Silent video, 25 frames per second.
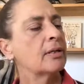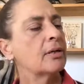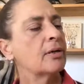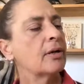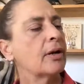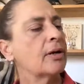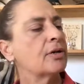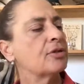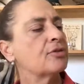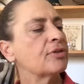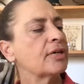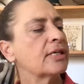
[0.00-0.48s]

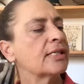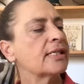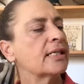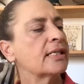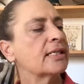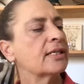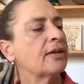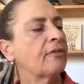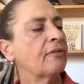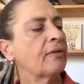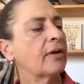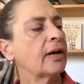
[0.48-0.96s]
address it
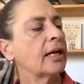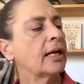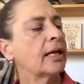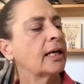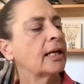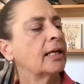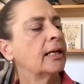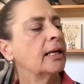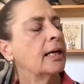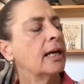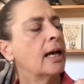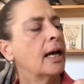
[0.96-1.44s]

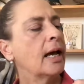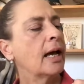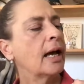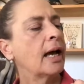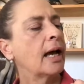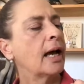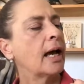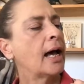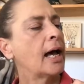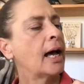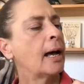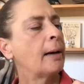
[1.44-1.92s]
differently.
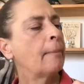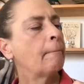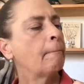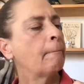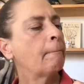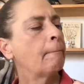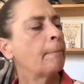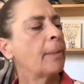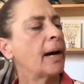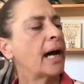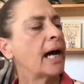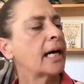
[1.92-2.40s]

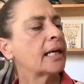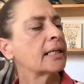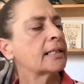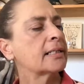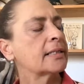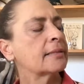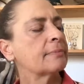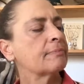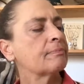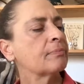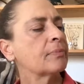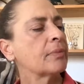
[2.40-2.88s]
But
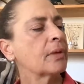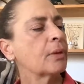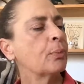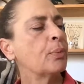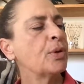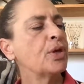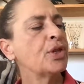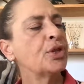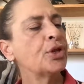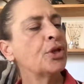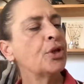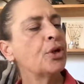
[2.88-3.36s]

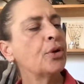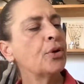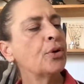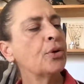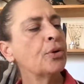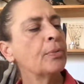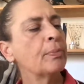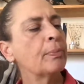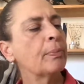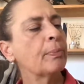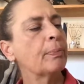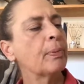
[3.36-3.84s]
with
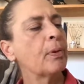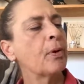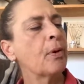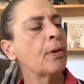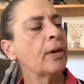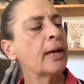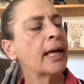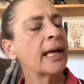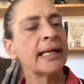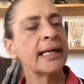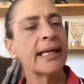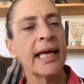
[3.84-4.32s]
you,
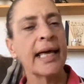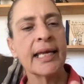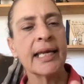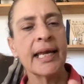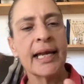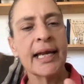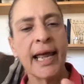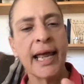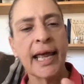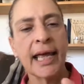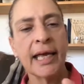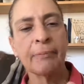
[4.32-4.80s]
Paula, get
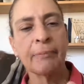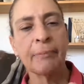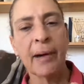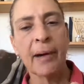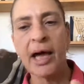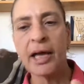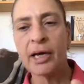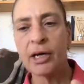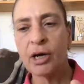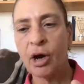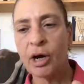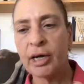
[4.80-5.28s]
an egg
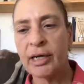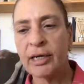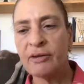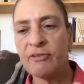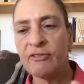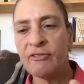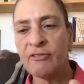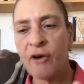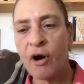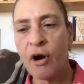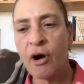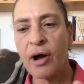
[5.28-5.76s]
butt. I can
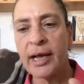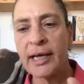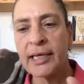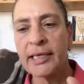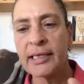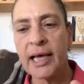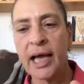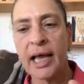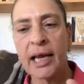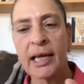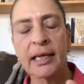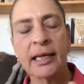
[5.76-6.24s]

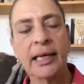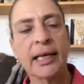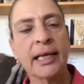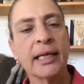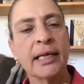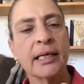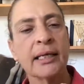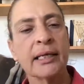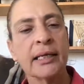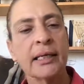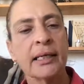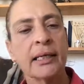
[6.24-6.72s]
find a
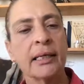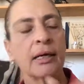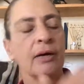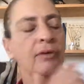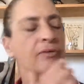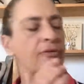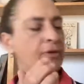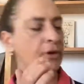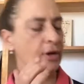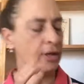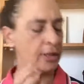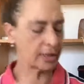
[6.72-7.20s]
link. I'll
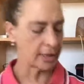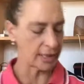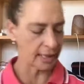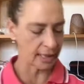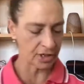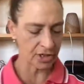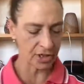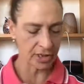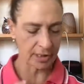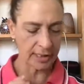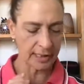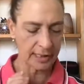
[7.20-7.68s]
find it
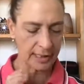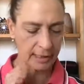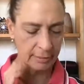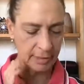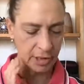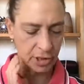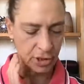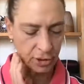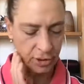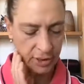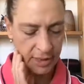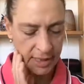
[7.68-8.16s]
actually. Let
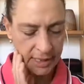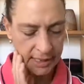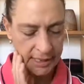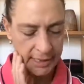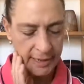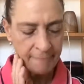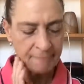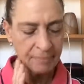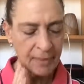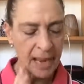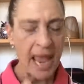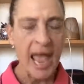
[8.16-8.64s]
me do this
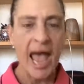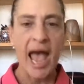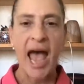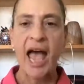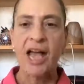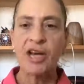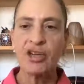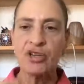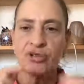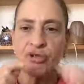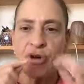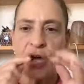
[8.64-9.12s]

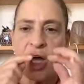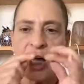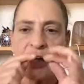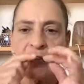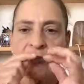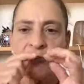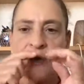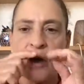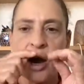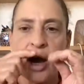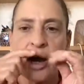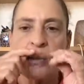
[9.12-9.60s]
and try and
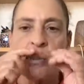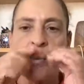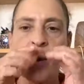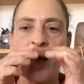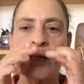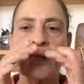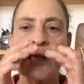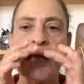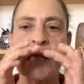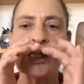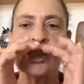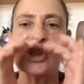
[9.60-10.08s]
find
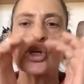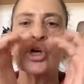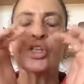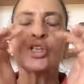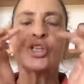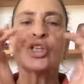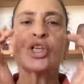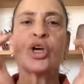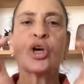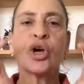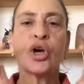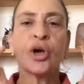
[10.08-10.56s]
one that's
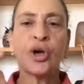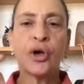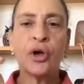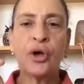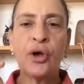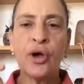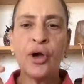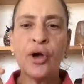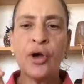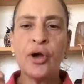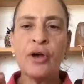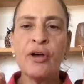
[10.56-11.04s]
got the
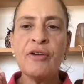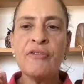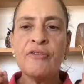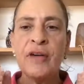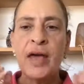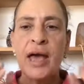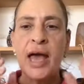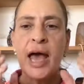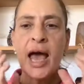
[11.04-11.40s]
curve